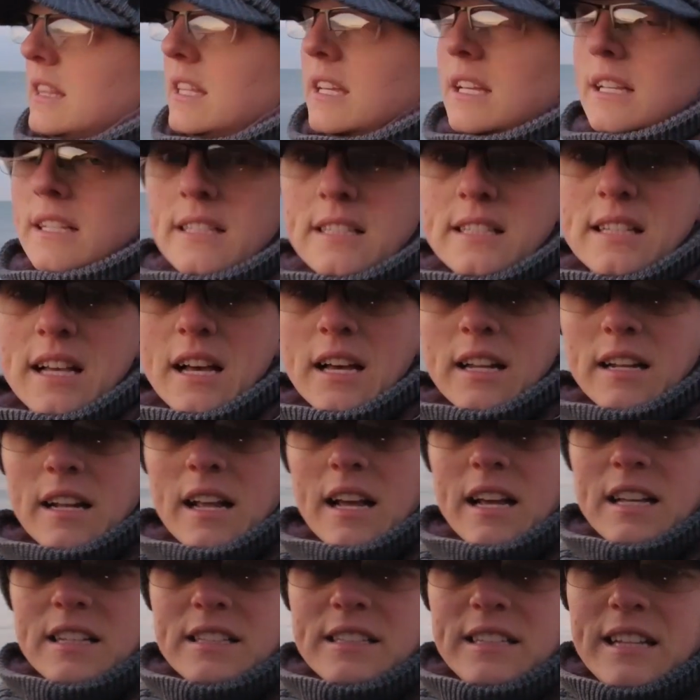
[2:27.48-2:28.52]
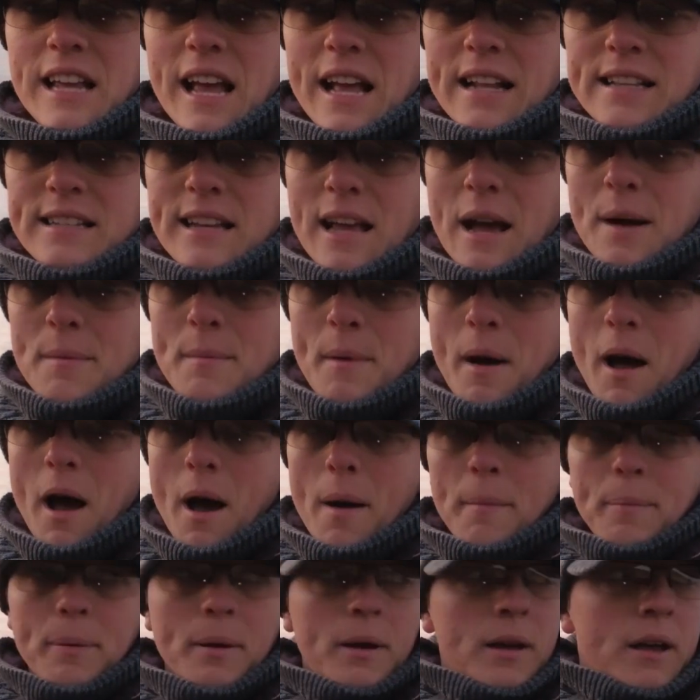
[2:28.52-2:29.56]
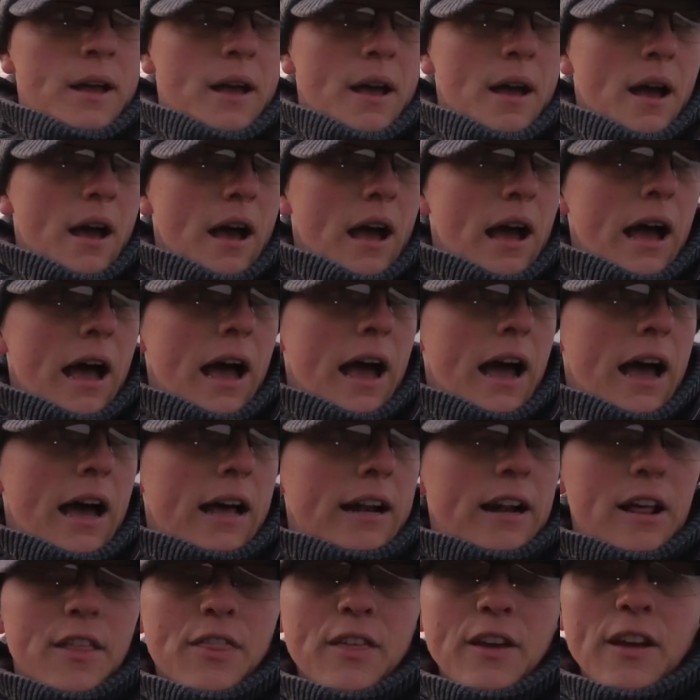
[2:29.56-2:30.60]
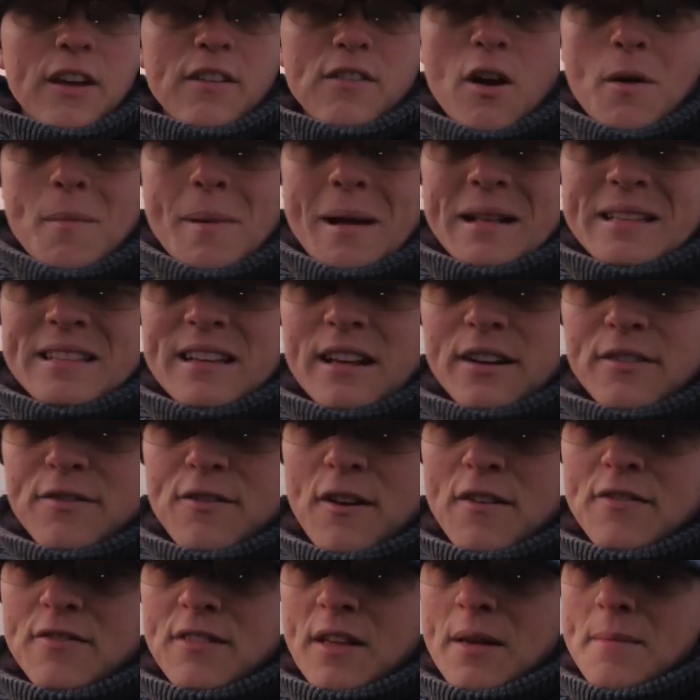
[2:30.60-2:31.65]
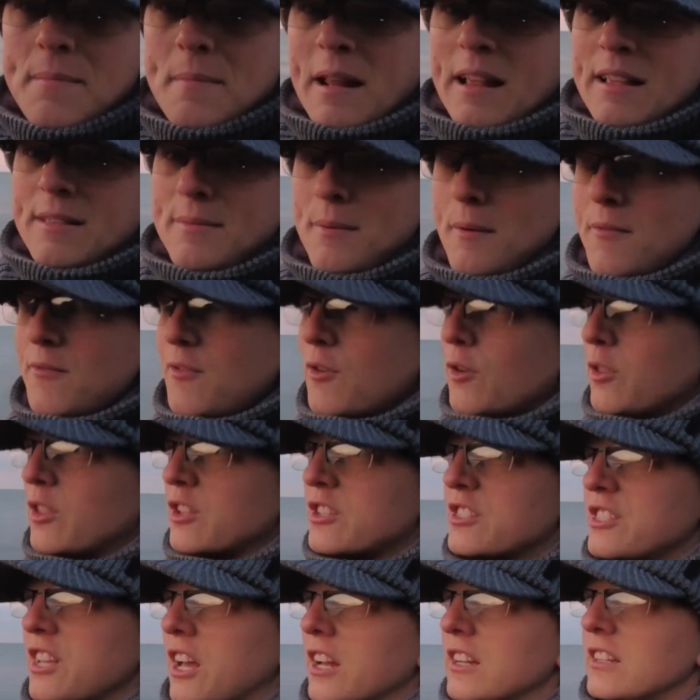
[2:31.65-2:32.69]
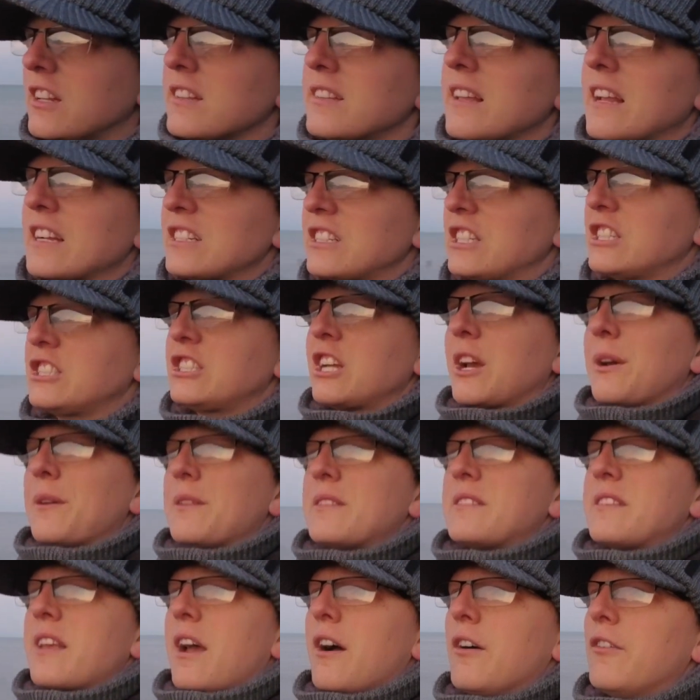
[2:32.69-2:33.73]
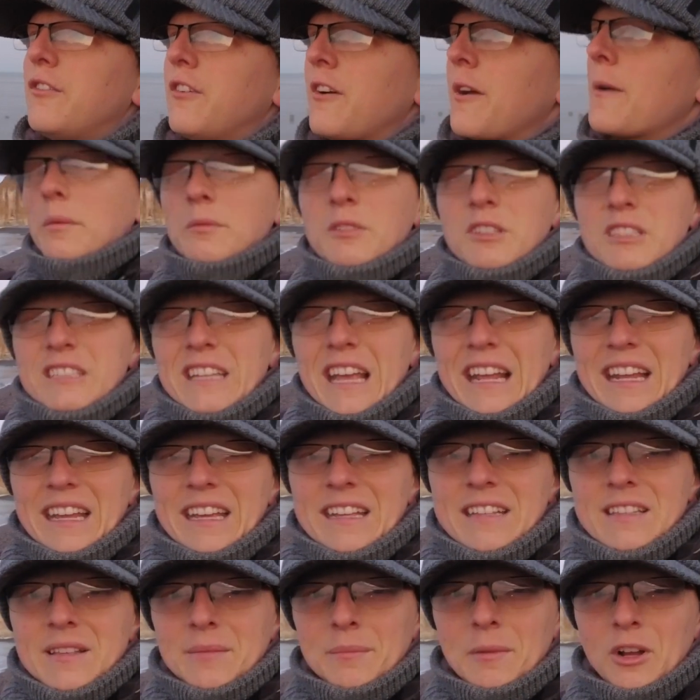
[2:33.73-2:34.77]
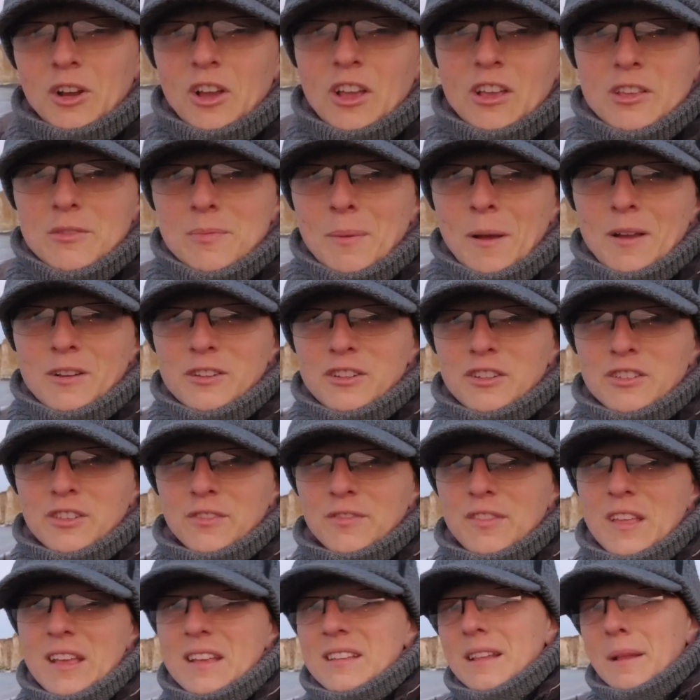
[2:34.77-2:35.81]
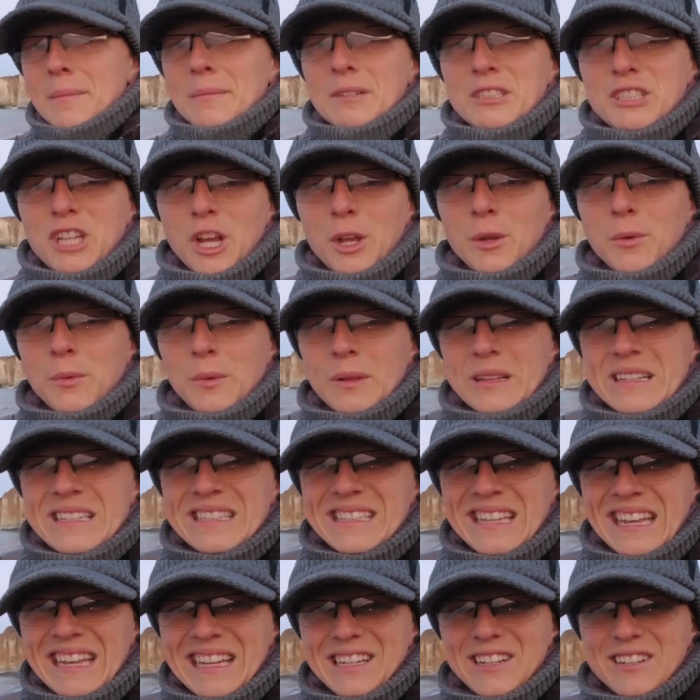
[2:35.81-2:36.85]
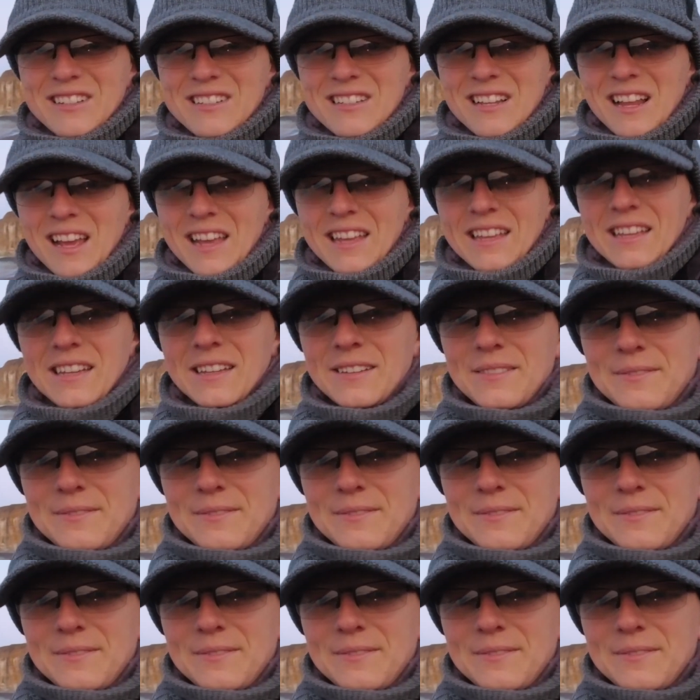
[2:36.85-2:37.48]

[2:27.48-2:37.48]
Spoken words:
the sun has yet to come up, and I think I've got about 10 or 15 minutes before the sun does actually show itself. I'm just getting in some long exposures of this. Let me show you what the scene looks like.